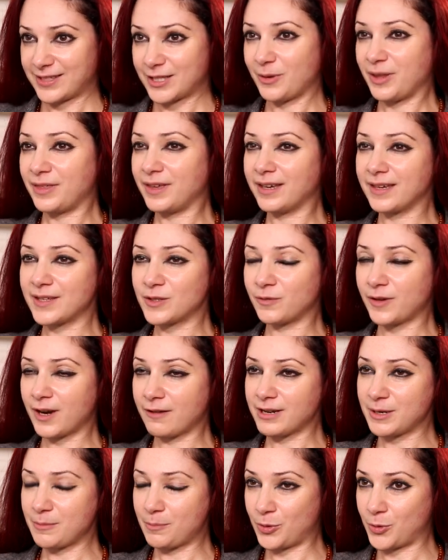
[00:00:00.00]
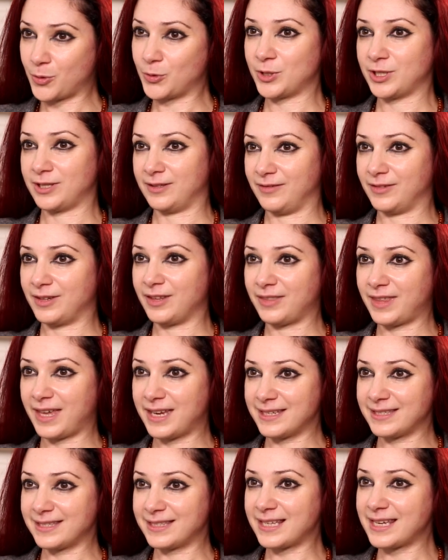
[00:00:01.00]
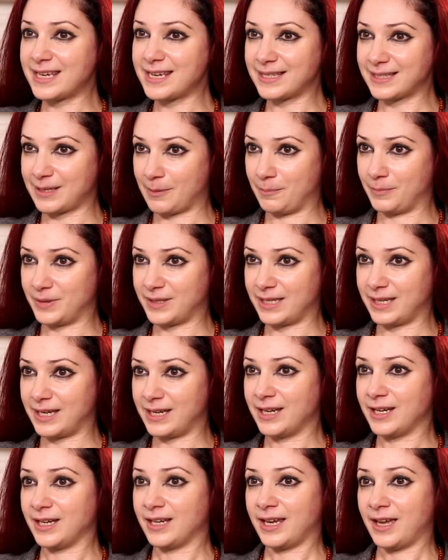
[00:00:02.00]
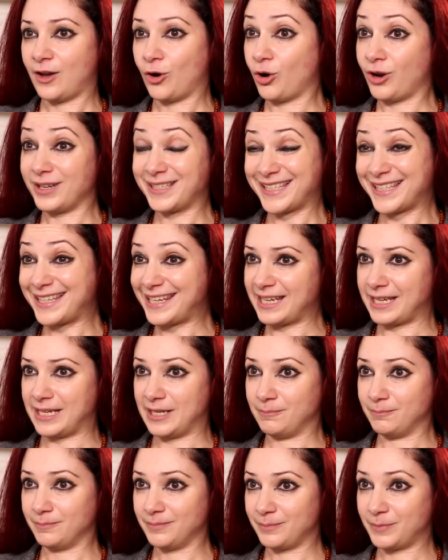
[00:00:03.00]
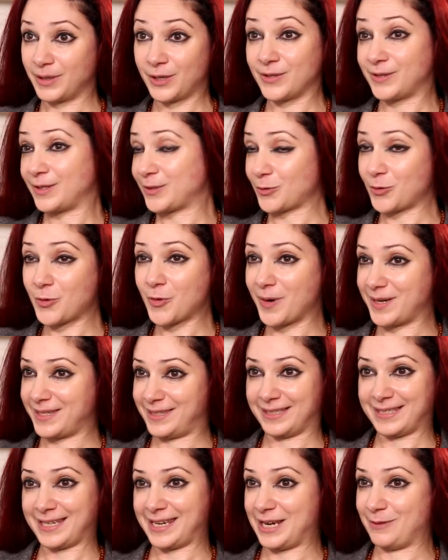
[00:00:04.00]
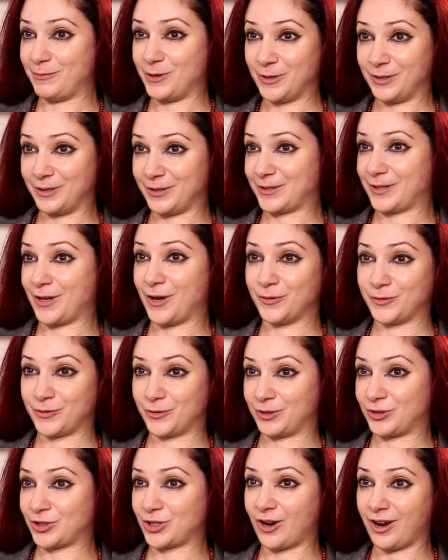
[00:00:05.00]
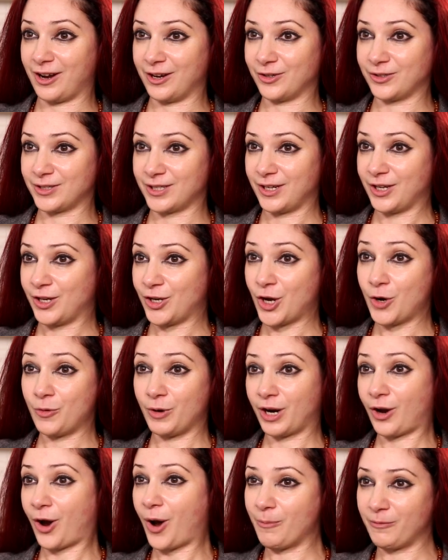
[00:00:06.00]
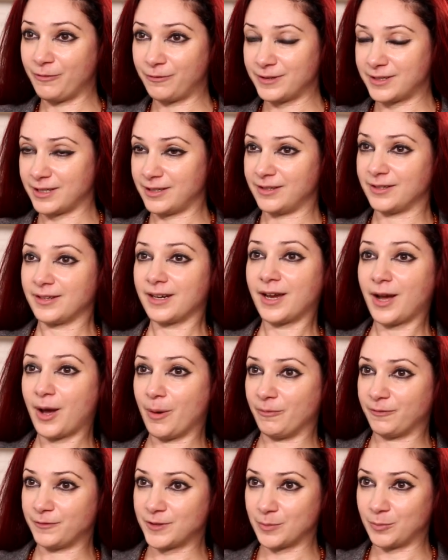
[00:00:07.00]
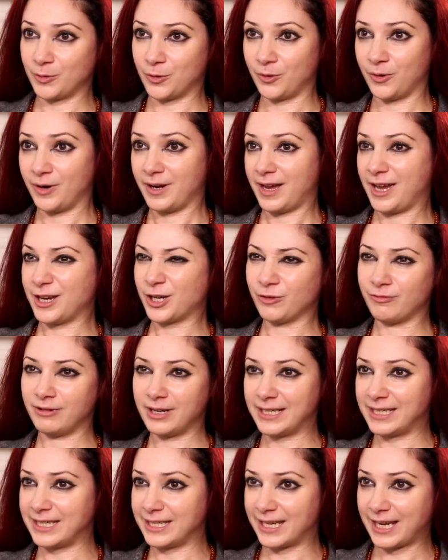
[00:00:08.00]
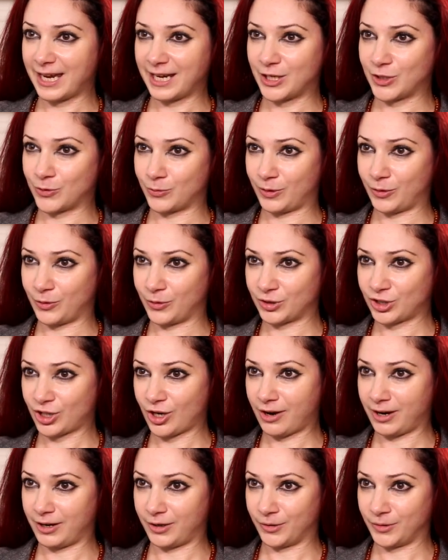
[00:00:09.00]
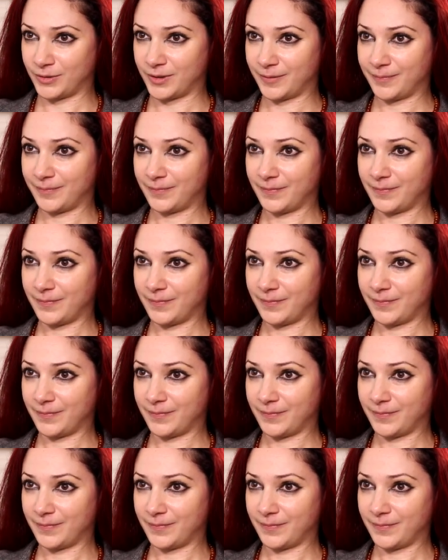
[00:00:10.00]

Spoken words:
So I think it's very important that they see somebody or a team, because it's always a team who looks after a child, who are confident, comfortable, and can really engage with your child.